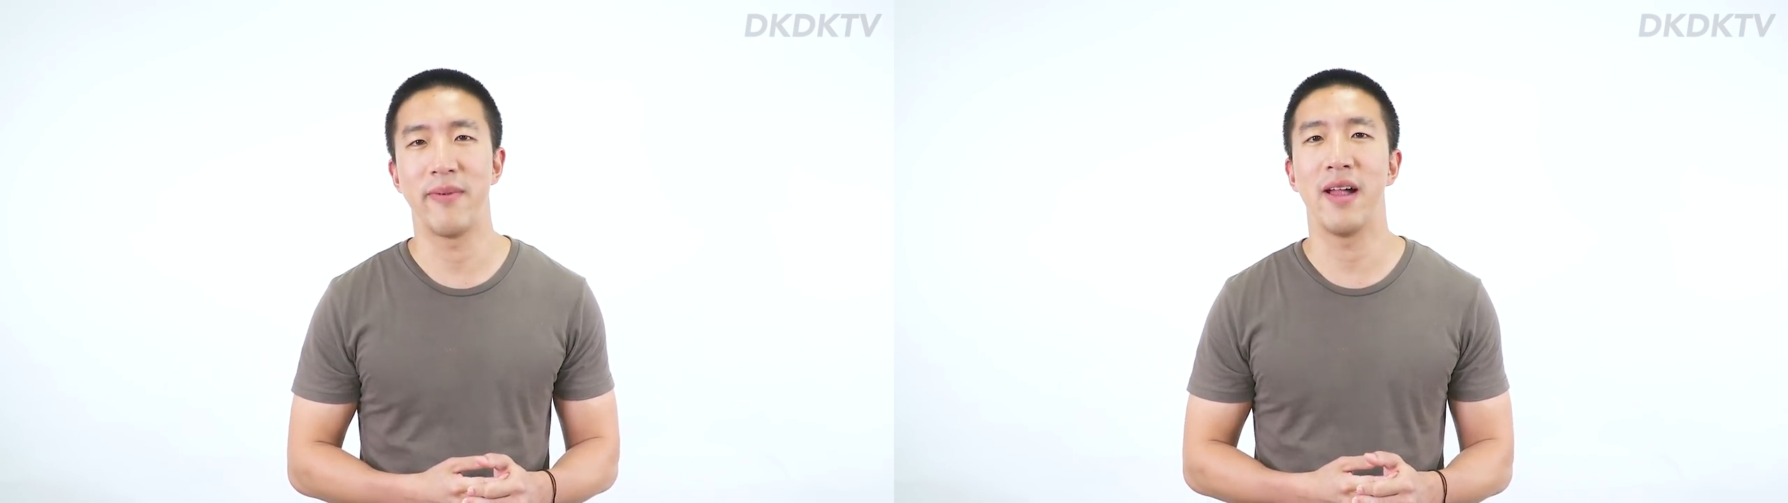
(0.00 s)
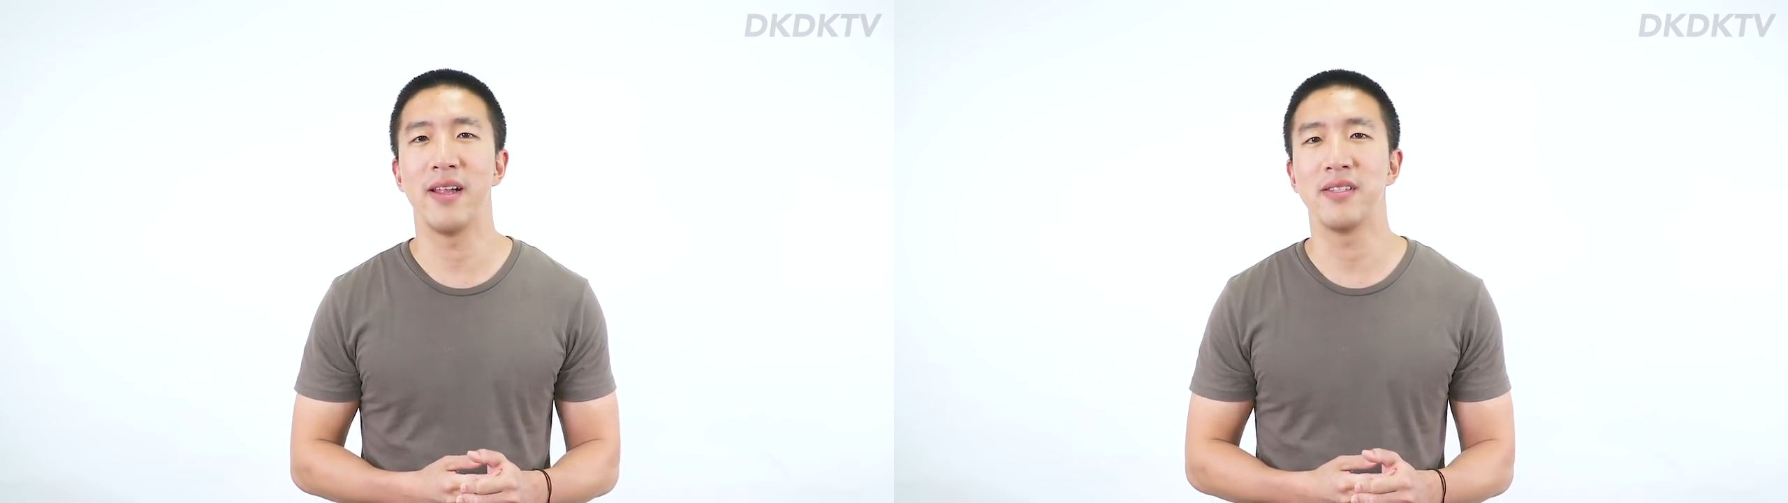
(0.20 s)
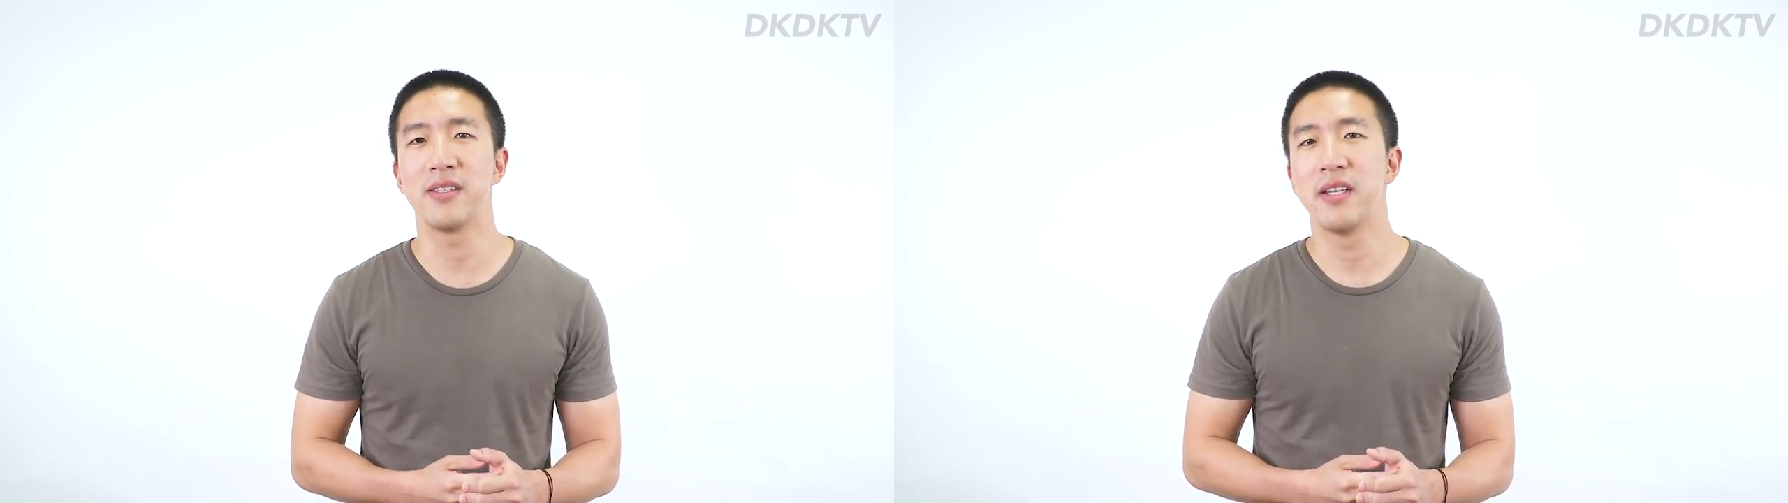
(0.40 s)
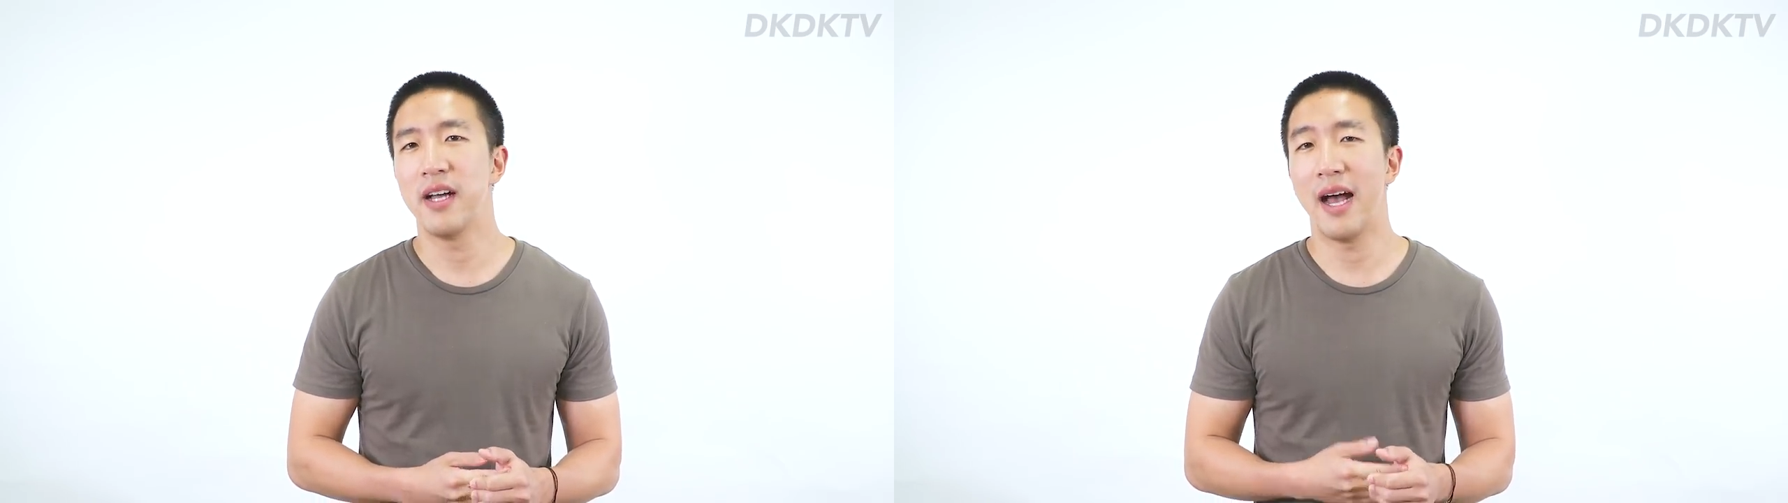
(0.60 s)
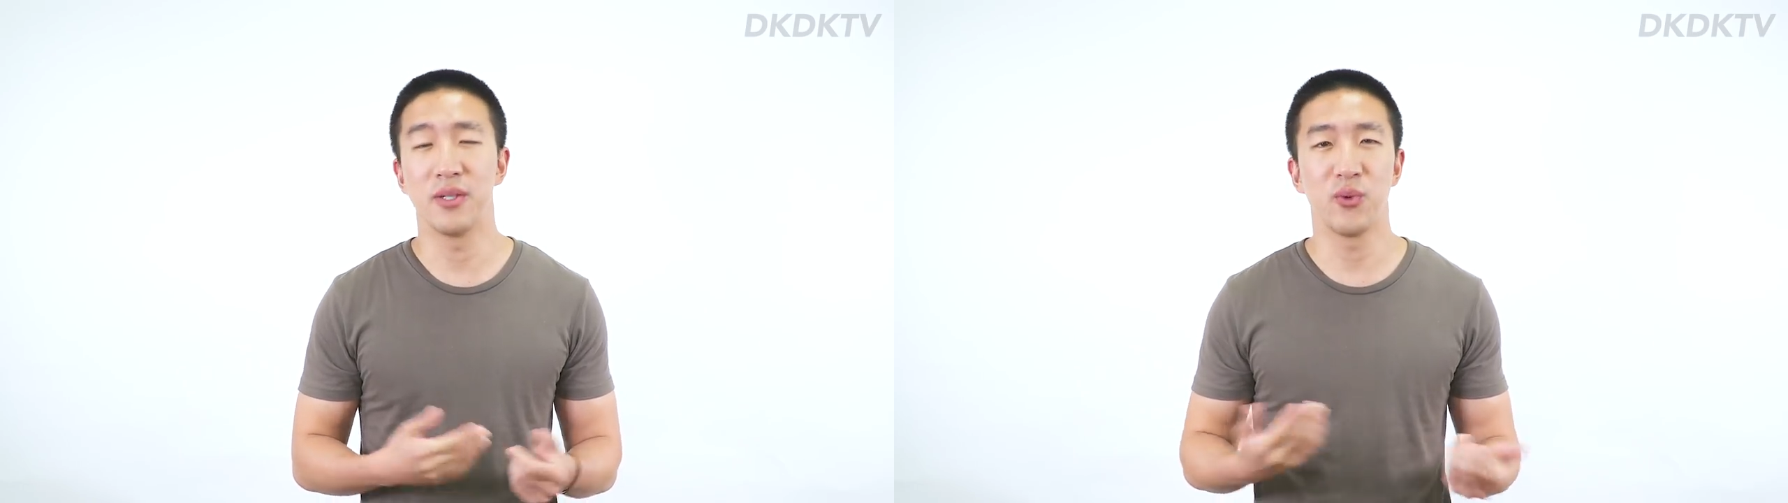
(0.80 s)
balance
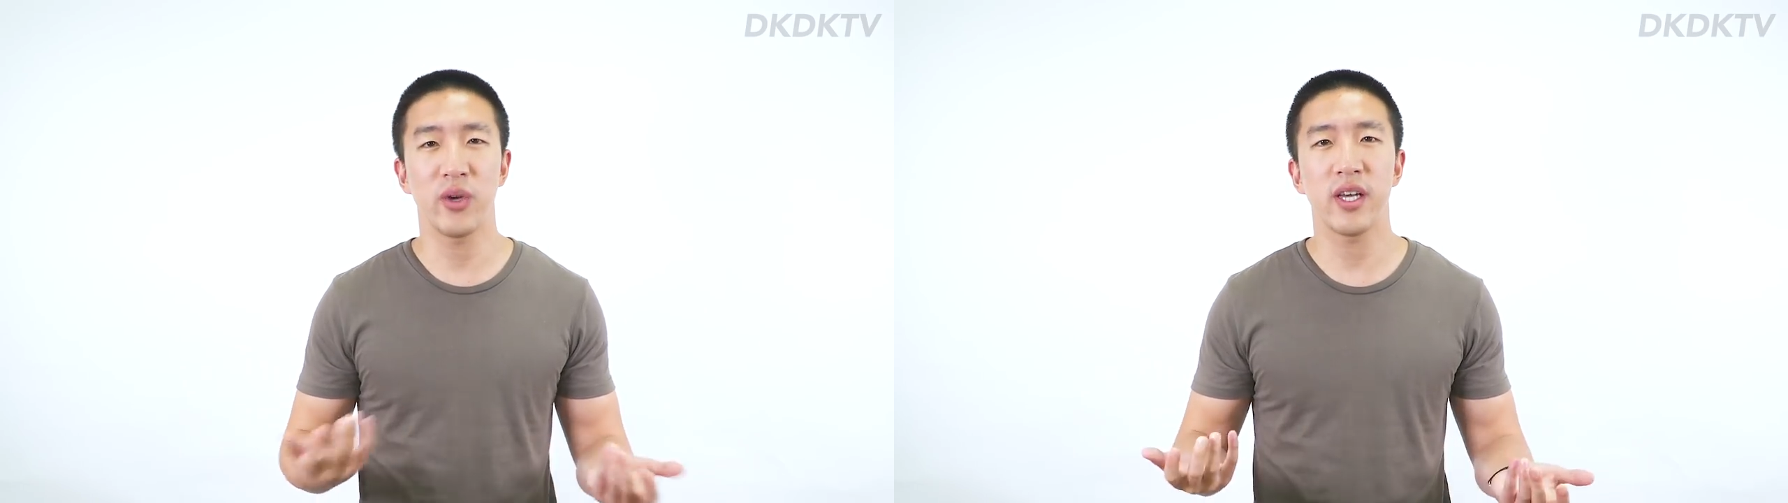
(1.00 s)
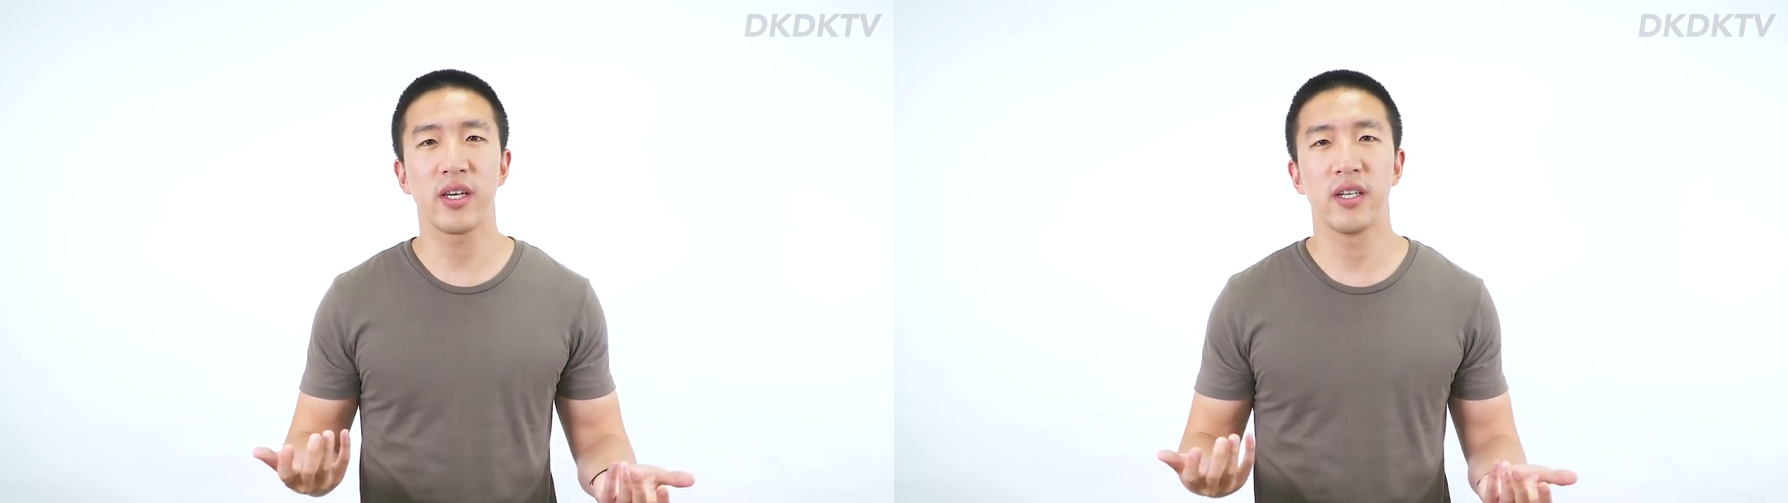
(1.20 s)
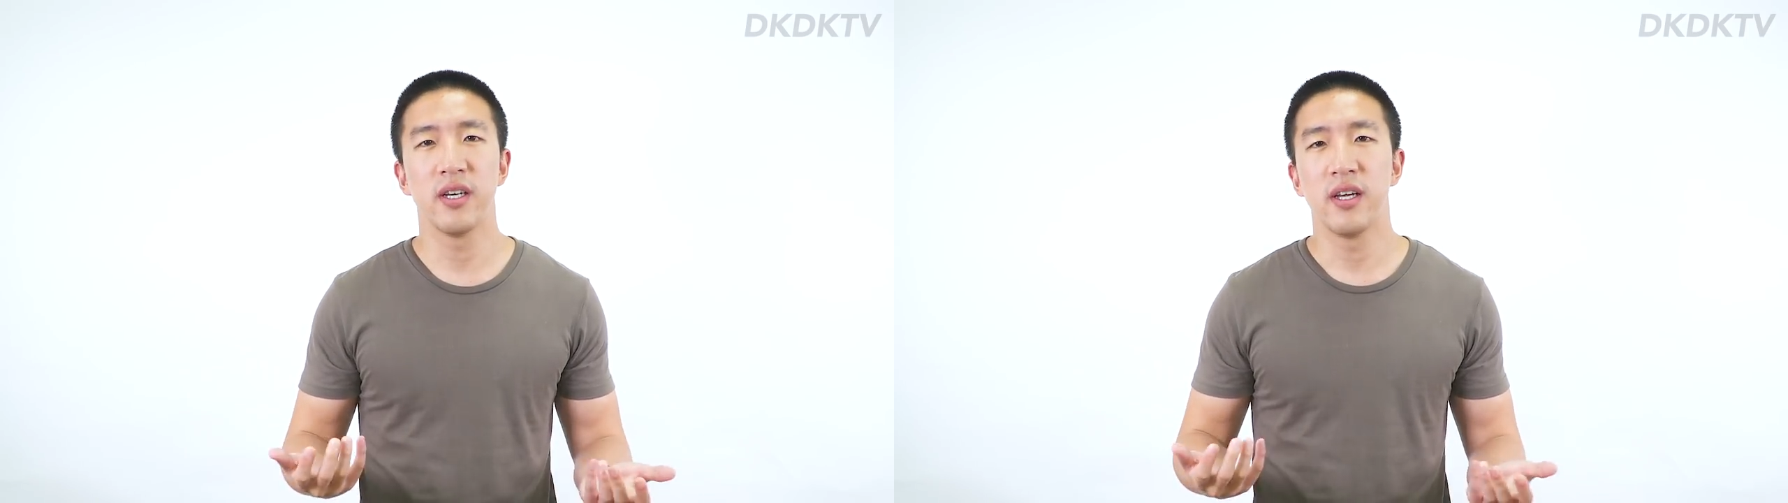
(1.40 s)
as weak,